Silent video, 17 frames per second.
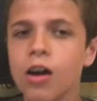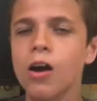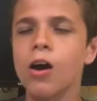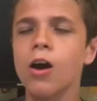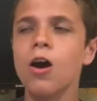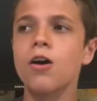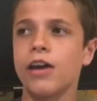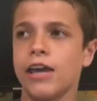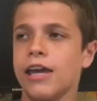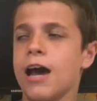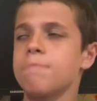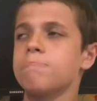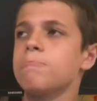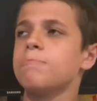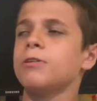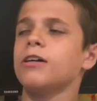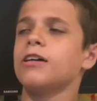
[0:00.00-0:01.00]
Okay,
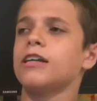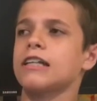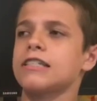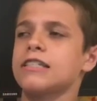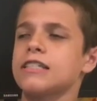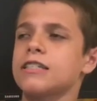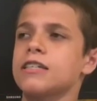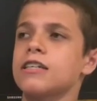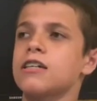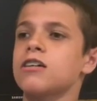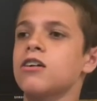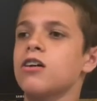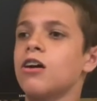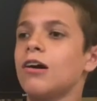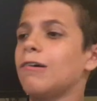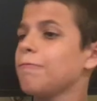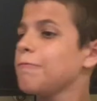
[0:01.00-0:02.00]
I'm gonna be honest.
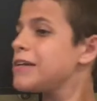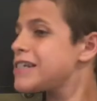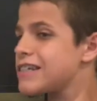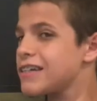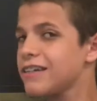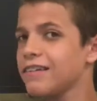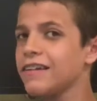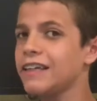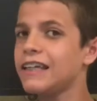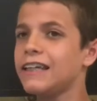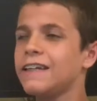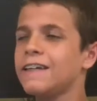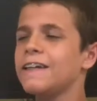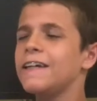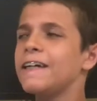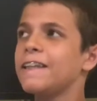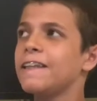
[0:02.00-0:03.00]

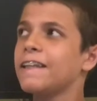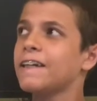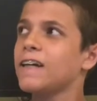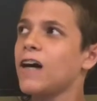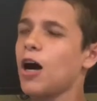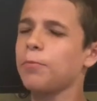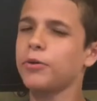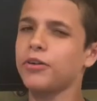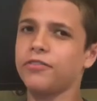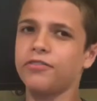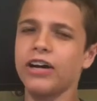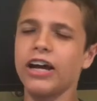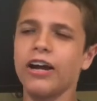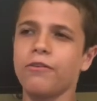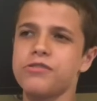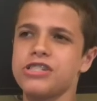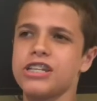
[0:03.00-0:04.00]
Originally, the Goblet of
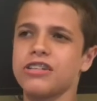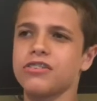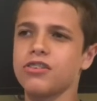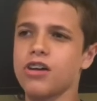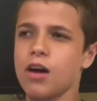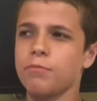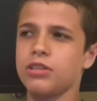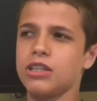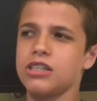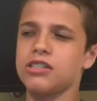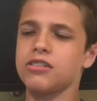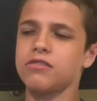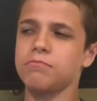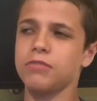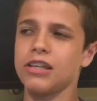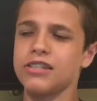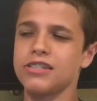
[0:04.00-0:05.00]
Fire was at the top of
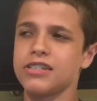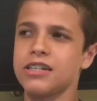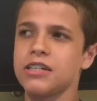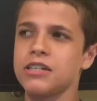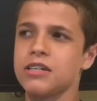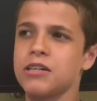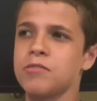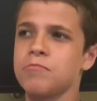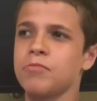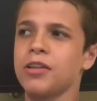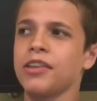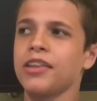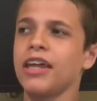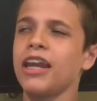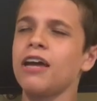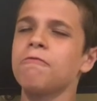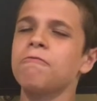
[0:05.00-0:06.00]
this list. But
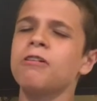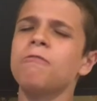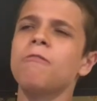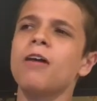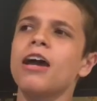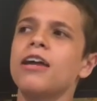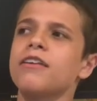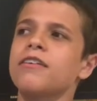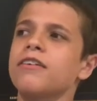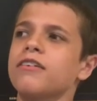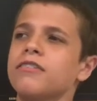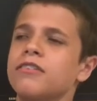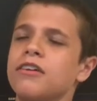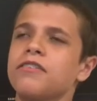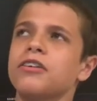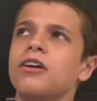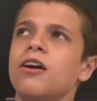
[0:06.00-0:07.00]
then I reread
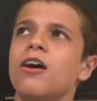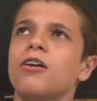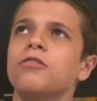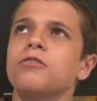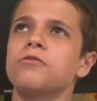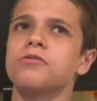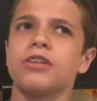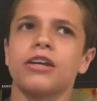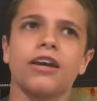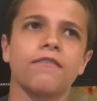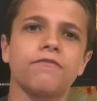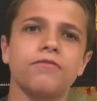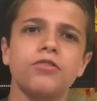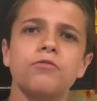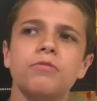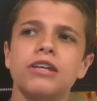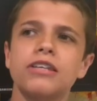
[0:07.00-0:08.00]
Deathly Hallows like a
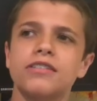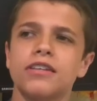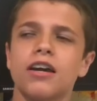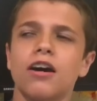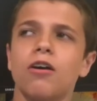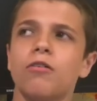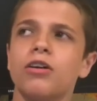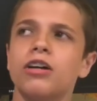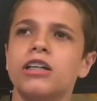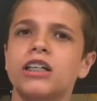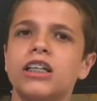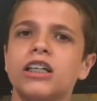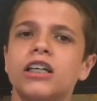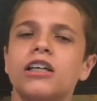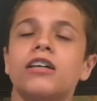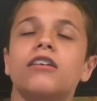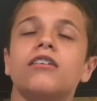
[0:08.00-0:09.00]
few weeks ago.
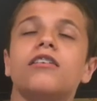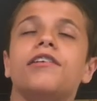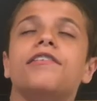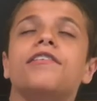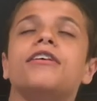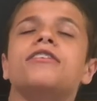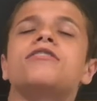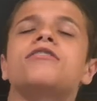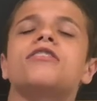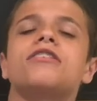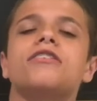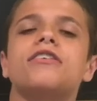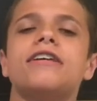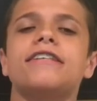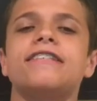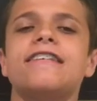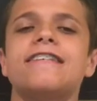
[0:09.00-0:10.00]
And it's
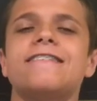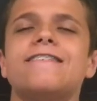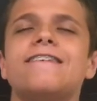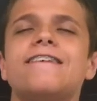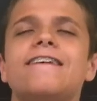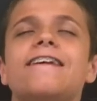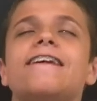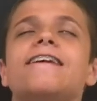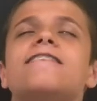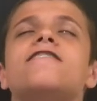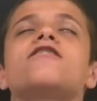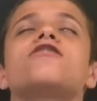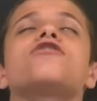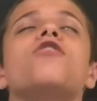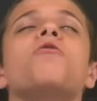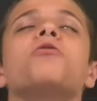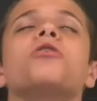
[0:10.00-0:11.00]

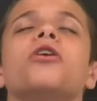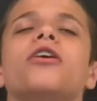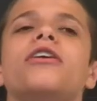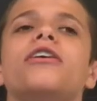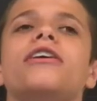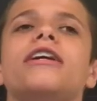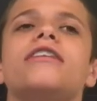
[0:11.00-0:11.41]
so good.